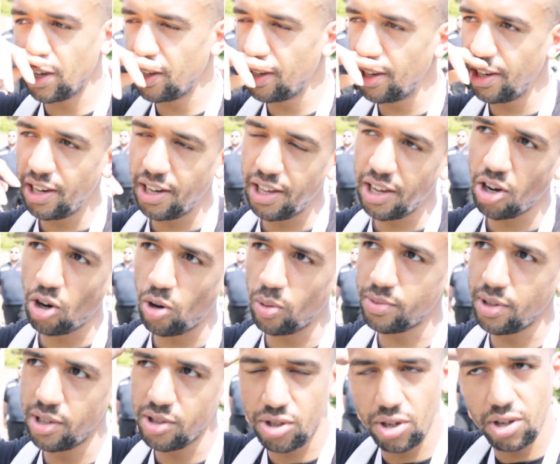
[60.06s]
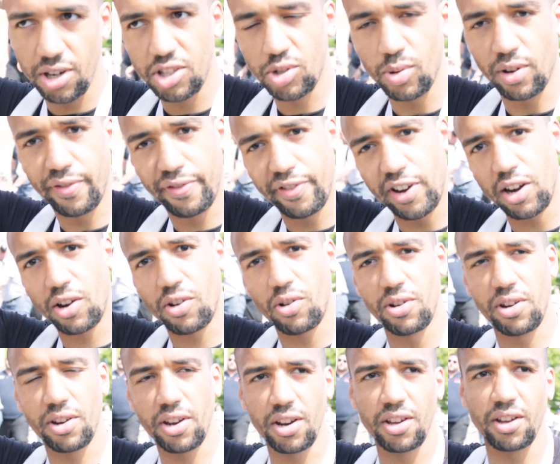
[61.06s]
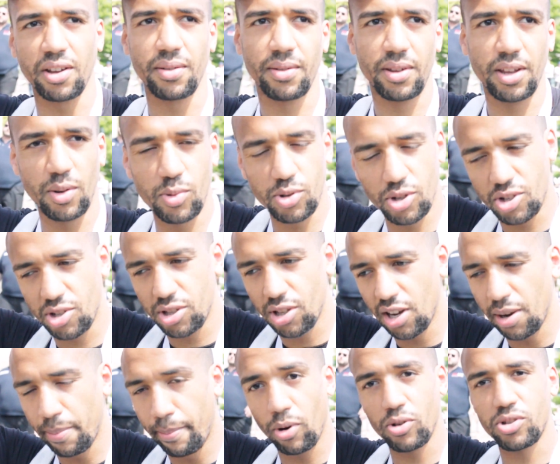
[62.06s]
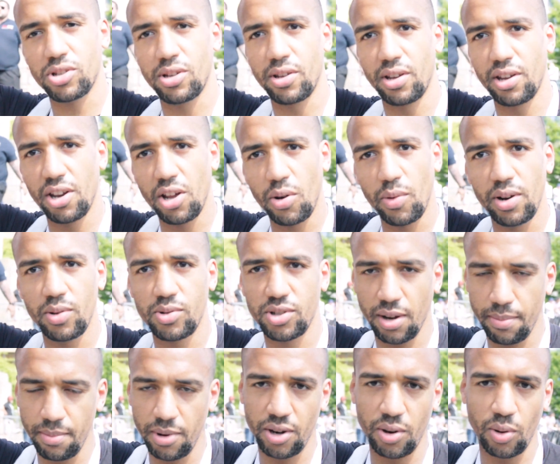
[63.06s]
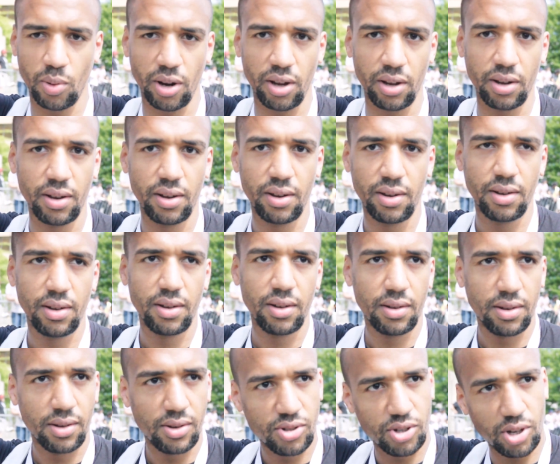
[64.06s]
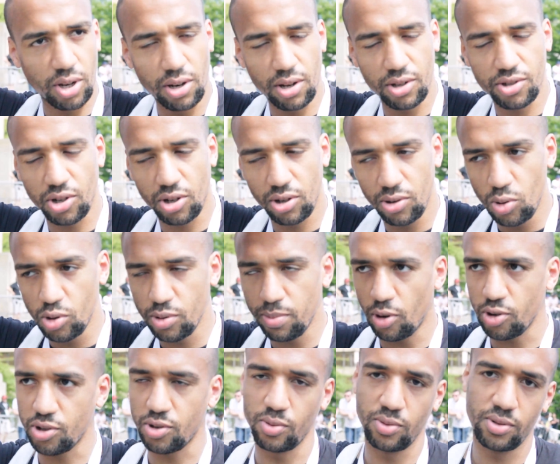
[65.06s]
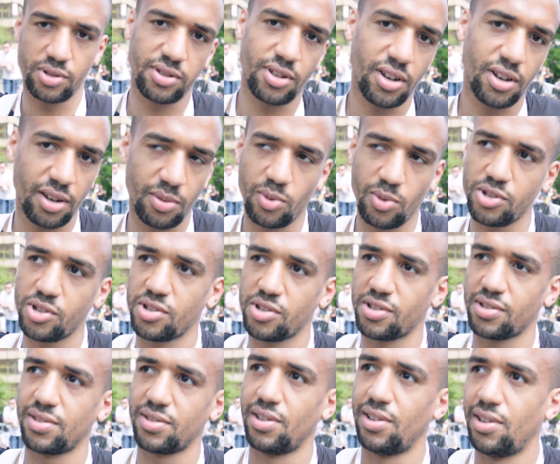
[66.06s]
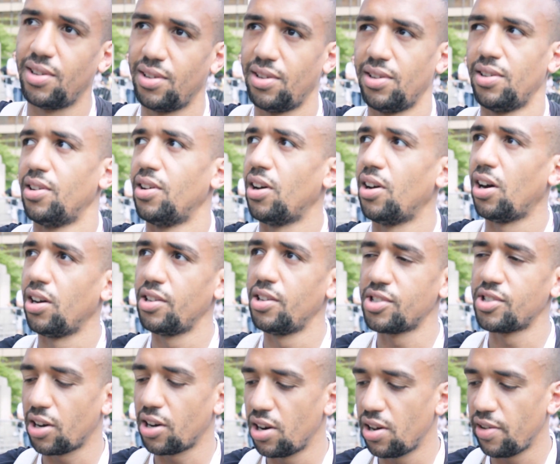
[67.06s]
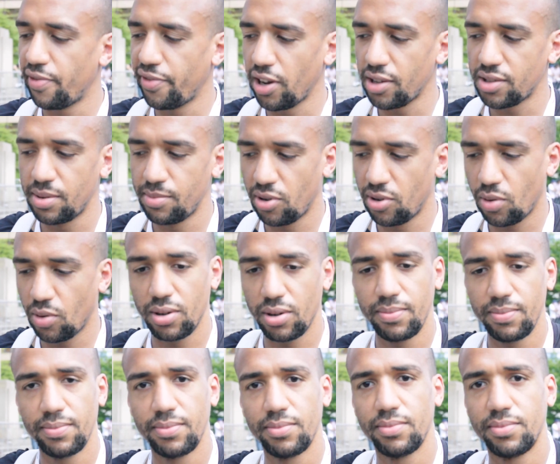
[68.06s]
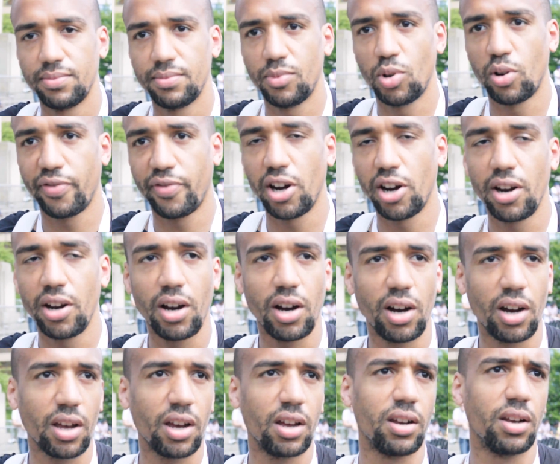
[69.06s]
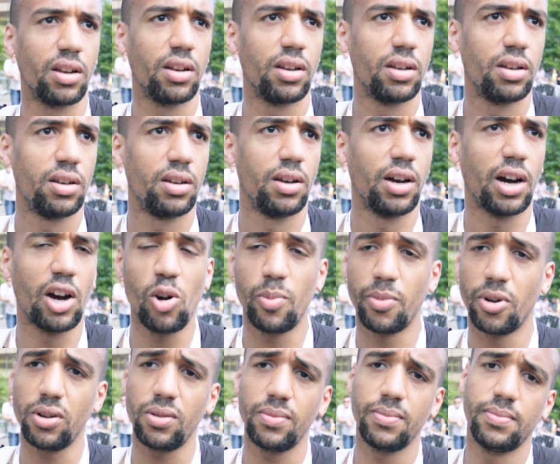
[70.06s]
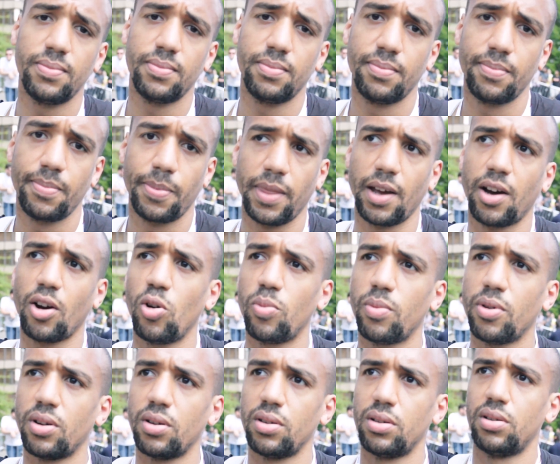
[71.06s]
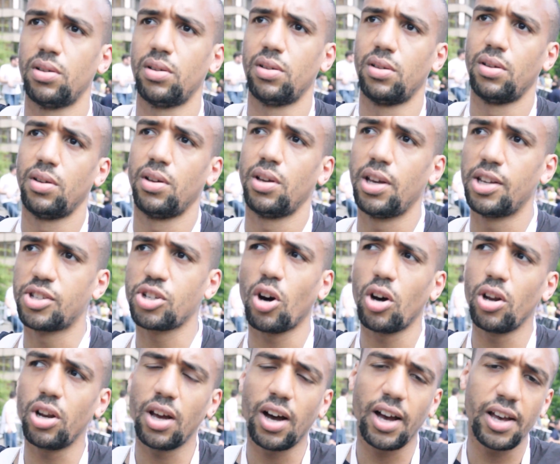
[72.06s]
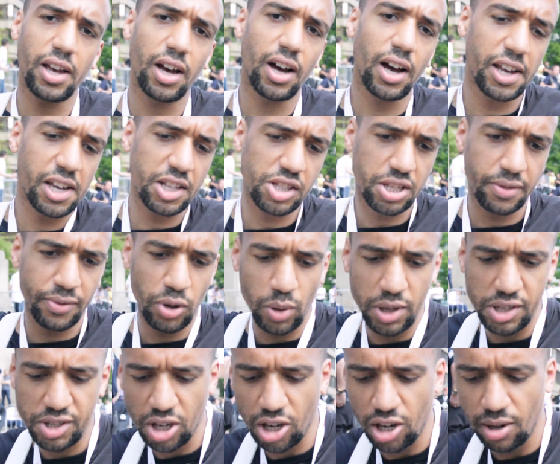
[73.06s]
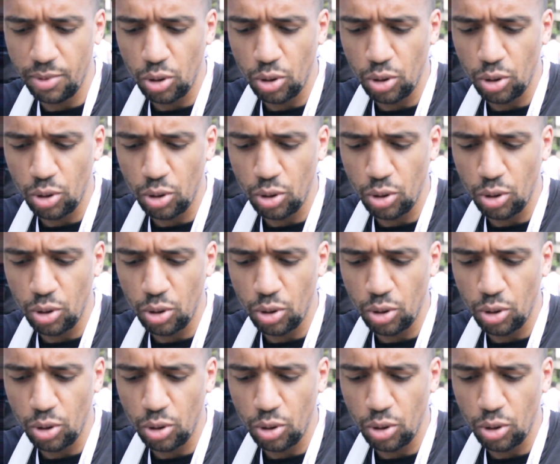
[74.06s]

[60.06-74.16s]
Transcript: he, he, didn't go up and turn into a fat crump, did he? He was just like muscly, you know, when he was at middle. So, you know, to lose muscle was like, what's, is that going to affect him or what? We'll find out again. I hope not. I hope not. I, I, interviewed his um,